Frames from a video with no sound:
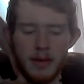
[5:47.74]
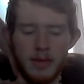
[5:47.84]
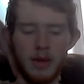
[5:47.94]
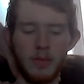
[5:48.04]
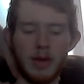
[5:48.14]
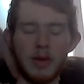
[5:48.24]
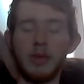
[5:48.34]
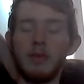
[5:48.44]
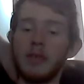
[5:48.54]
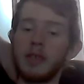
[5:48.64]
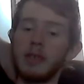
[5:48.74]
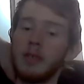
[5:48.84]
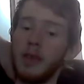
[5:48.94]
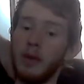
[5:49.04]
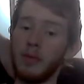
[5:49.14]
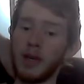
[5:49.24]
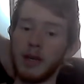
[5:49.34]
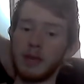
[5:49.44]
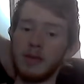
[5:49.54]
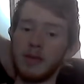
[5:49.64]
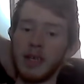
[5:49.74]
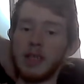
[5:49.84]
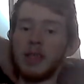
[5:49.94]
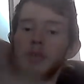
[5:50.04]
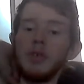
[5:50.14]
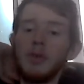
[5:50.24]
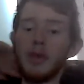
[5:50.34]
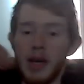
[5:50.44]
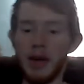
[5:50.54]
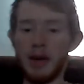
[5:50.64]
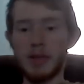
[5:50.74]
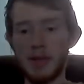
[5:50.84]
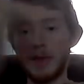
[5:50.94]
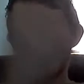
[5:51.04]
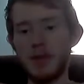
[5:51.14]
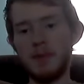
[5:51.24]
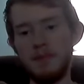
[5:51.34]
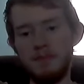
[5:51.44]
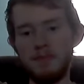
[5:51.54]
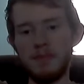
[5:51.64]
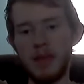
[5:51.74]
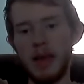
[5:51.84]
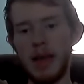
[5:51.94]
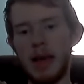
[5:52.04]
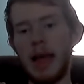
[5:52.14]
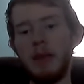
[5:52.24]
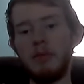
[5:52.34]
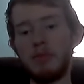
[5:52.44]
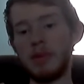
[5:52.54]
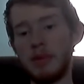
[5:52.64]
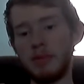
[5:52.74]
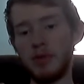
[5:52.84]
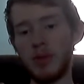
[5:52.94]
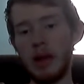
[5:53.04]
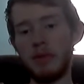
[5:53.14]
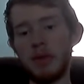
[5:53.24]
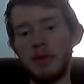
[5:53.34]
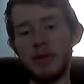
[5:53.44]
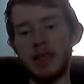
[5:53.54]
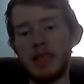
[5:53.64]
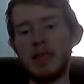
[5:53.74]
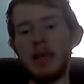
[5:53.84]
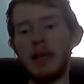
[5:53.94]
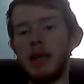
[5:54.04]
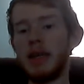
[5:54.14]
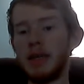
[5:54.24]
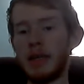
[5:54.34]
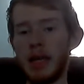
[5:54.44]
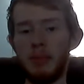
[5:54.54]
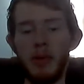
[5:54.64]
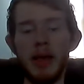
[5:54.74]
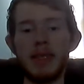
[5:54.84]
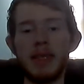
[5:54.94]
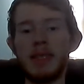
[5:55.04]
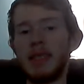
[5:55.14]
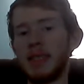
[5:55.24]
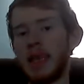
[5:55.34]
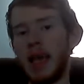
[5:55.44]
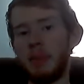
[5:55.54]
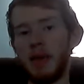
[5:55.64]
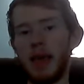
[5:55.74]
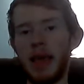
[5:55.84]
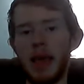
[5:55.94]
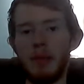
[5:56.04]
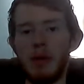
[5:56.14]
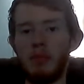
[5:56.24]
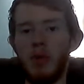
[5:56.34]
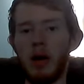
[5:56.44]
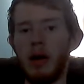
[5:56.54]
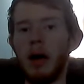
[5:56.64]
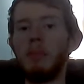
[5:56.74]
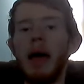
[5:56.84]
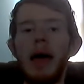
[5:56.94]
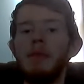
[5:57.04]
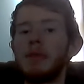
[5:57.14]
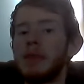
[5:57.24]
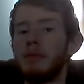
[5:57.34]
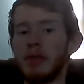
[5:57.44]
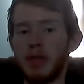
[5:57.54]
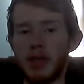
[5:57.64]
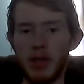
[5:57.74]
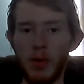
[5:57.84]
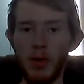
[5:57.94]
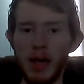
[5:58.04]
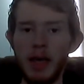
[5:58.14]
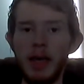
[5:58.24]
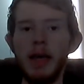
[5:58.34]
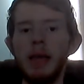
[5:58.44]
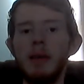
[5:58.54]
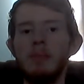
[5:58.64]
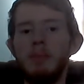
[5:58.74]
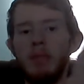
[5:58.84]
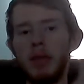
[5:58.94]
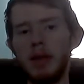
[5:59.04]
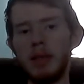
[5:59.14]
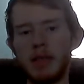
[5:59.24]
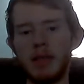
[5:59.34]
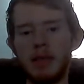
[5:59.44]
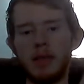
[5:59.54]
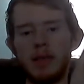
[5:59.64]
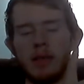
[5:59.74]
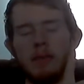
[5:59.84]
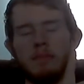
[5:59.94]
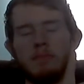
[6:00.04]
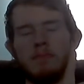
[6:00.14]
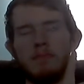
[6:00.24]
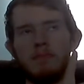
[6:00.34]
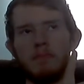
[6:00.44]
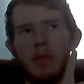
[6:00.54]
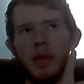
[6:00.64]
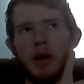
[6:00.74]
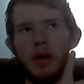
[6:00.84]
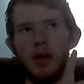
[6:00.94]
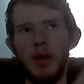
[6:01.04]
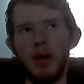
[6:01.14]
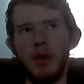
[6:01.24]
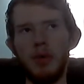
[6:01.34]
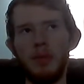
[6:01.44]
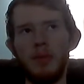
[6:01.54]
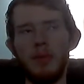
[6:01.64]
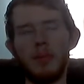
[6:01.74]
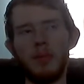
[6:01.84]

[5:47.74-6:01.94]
Like we could use the old characters and the new characters and have them traverse and take place in the same game and whatnot, but have a different story, plus some new